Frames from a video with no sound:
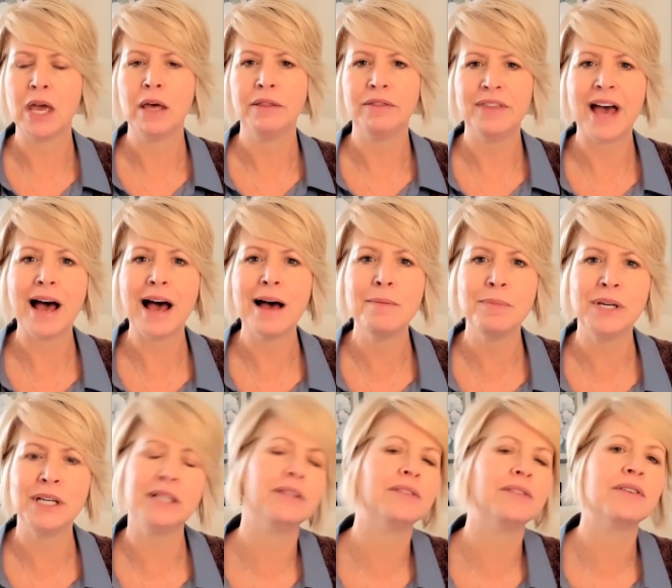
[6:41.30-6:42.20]
That
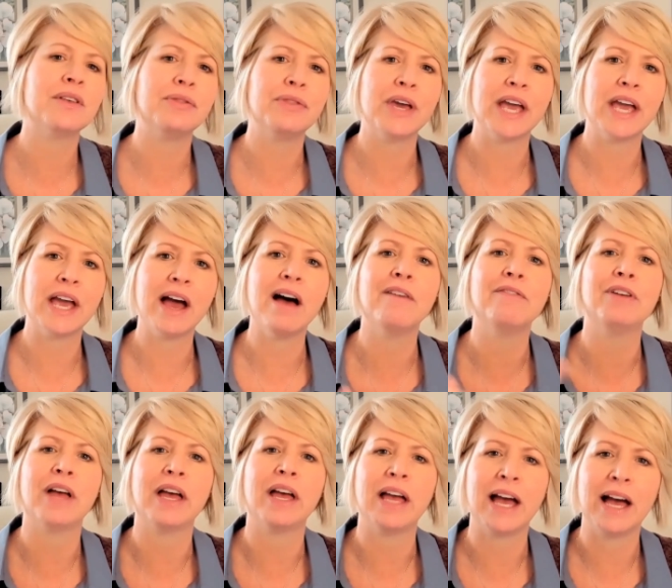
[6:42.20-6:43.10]
means that they have
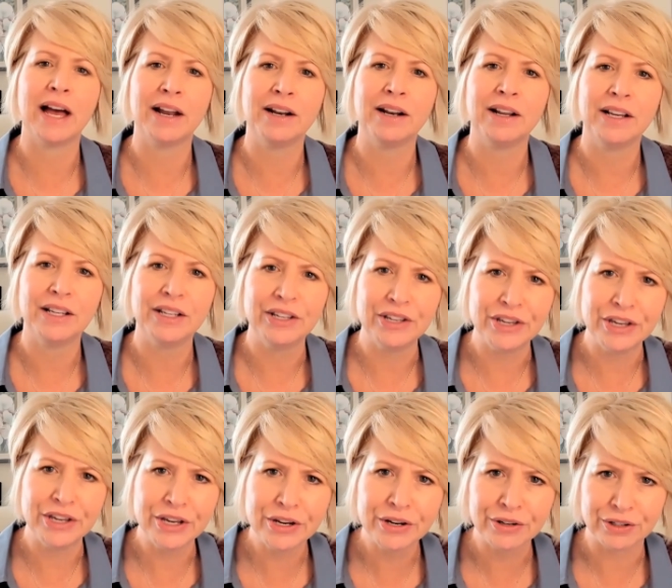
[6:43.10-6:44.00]
had
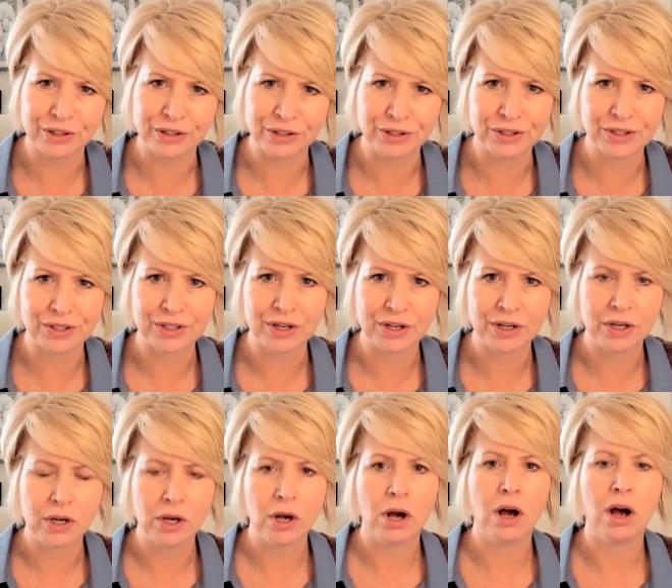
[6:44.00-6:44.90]
years
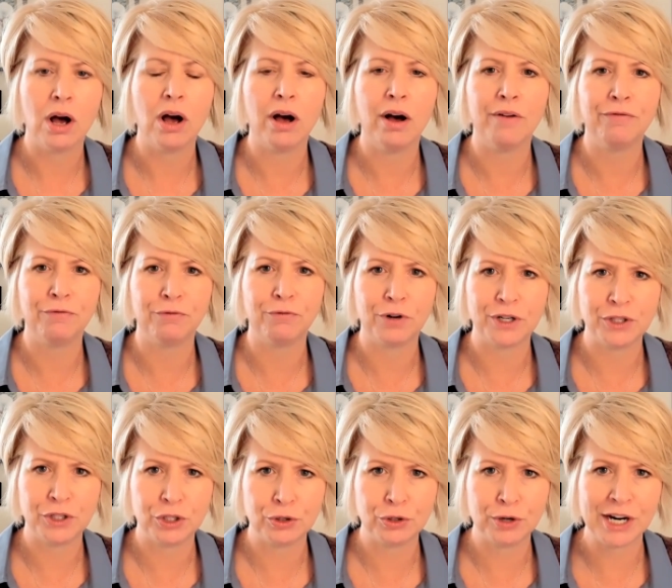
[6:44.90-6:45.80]
of
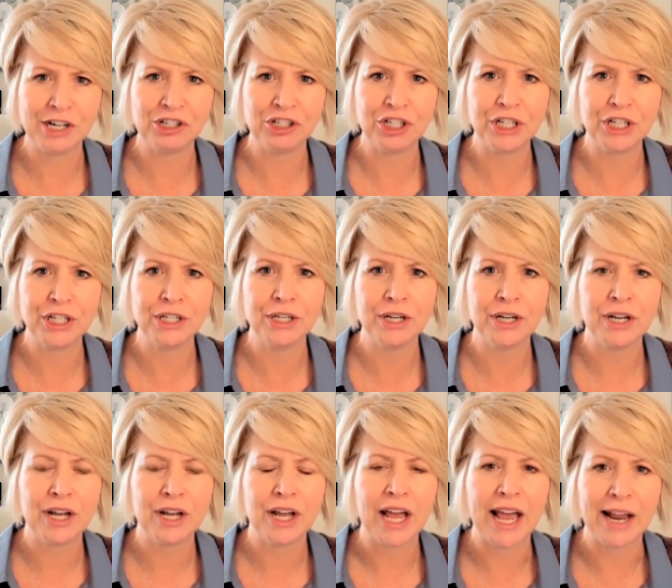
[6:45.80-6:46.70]
frustration
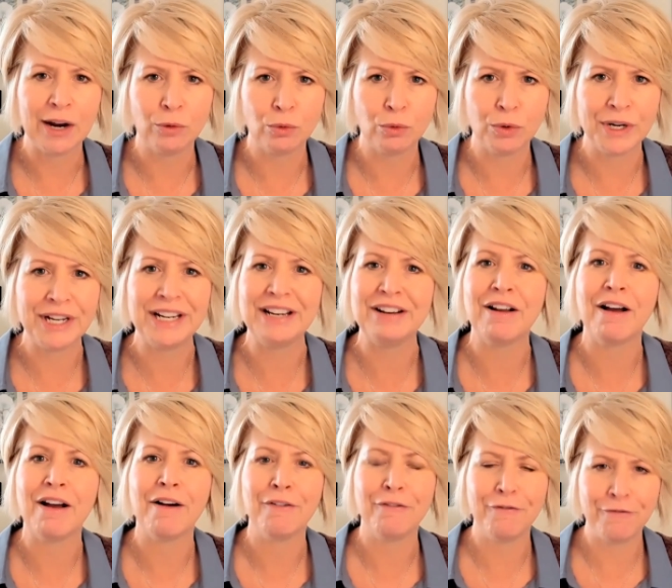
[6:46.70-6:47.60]
and reading
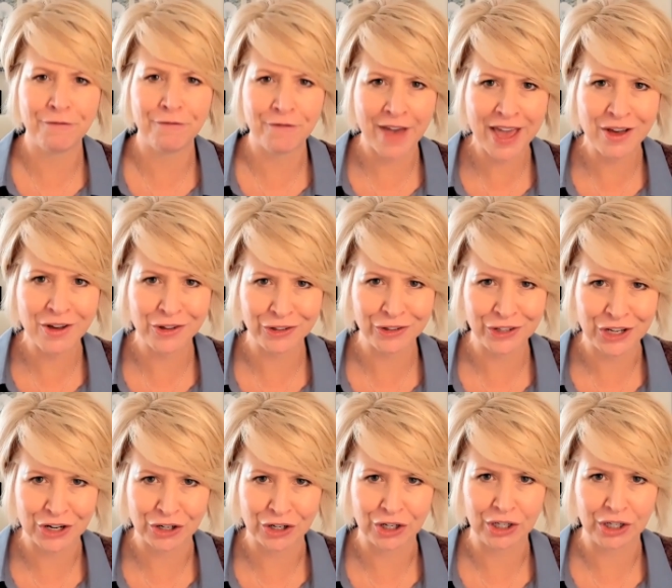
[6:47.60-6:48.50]

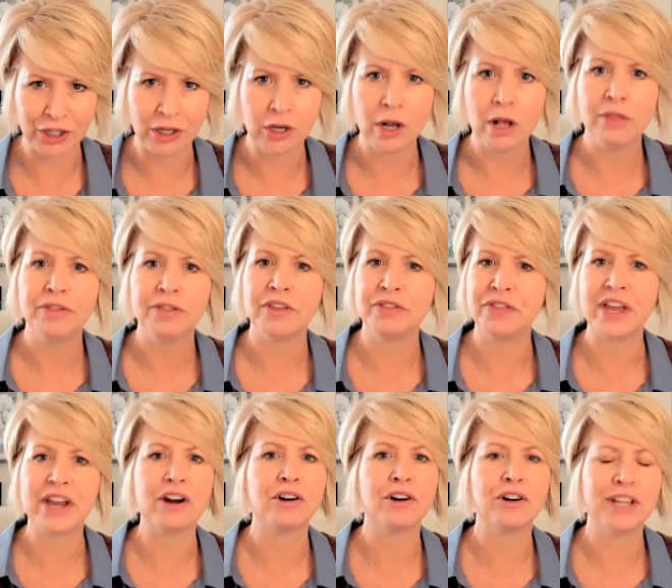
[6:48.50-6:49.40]
failure that
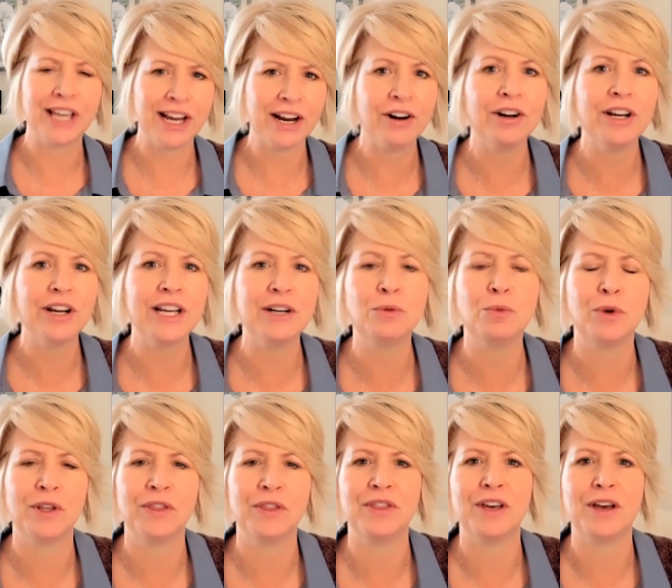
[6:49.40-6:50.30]
they are carrying
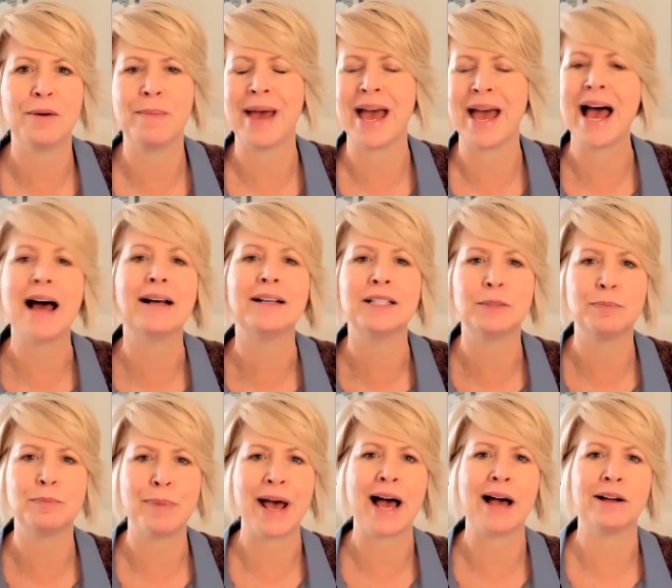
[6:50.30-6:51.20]
with them as
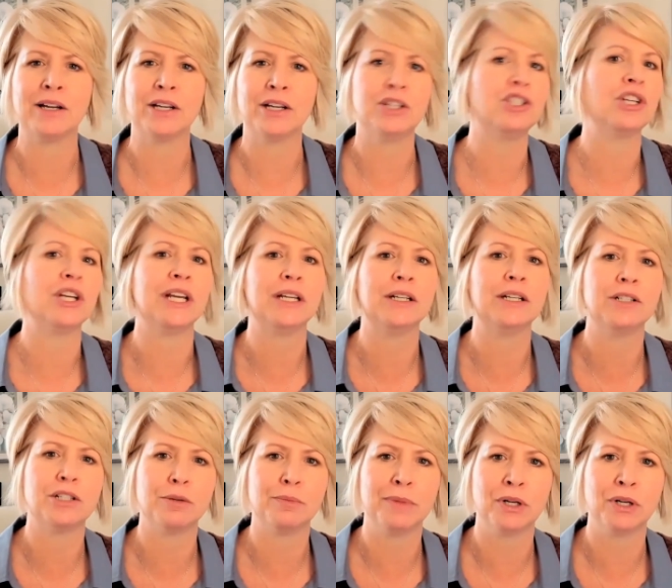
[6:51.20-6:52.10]
baggage
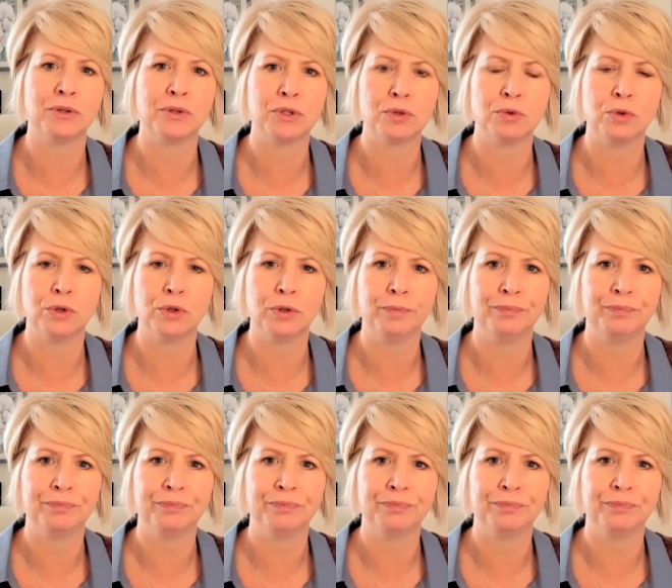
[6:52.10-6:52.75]
into middle school.